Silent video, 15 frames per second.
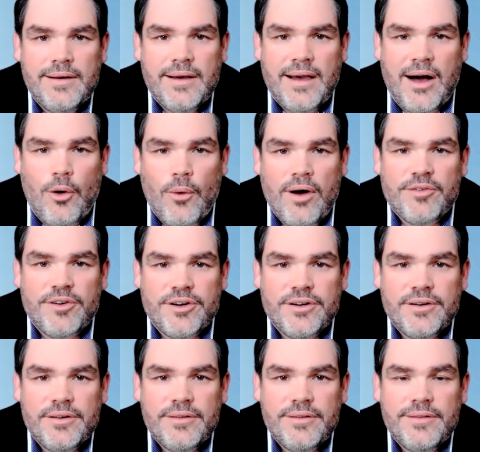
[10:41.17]

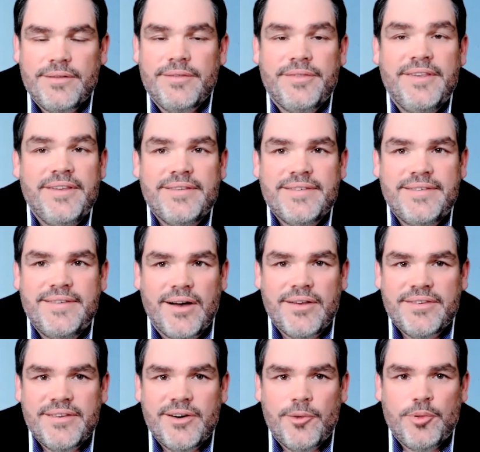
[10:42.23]
However, this
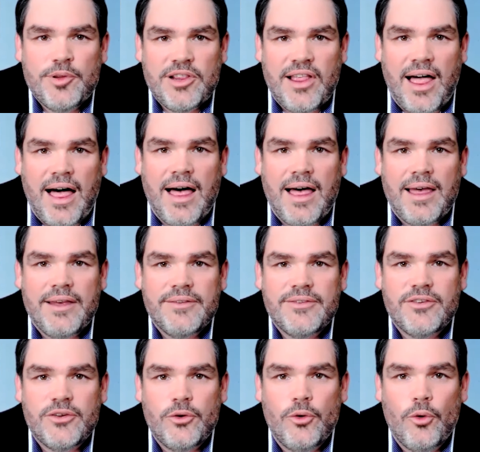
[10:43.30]
doesn't apply
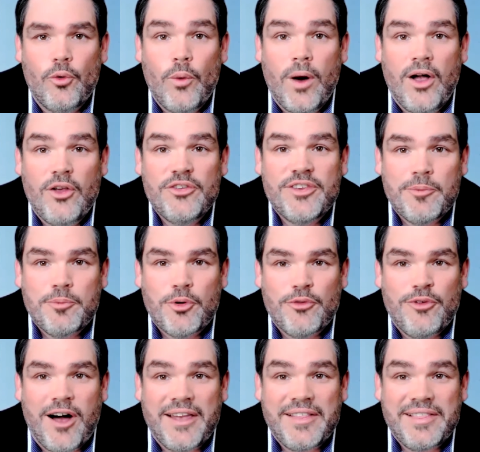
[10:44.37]
to wells that
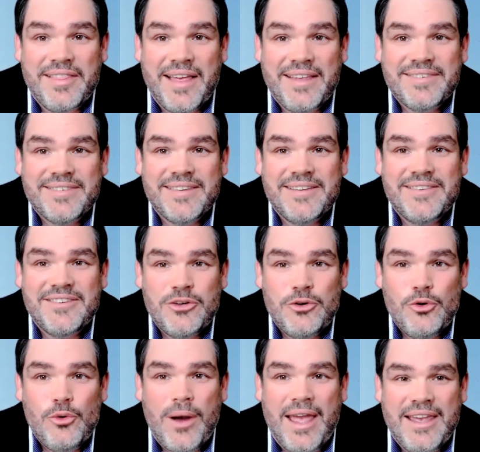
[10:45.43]
provide less than
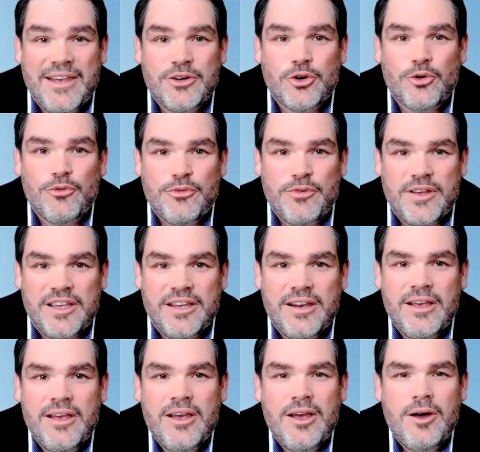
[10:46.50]
2 acre-feet
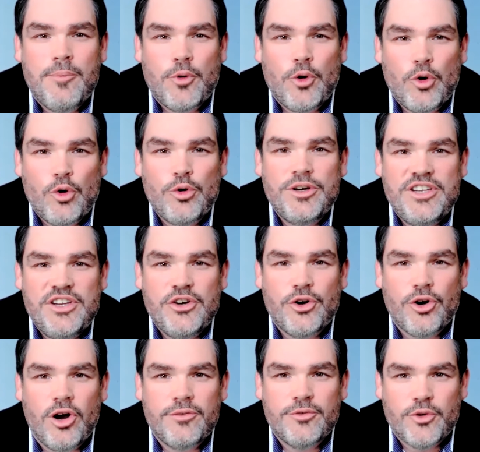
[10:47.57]
per
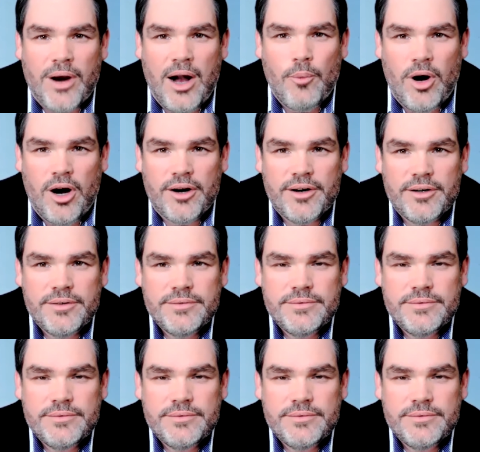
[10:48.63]
year of groundwater.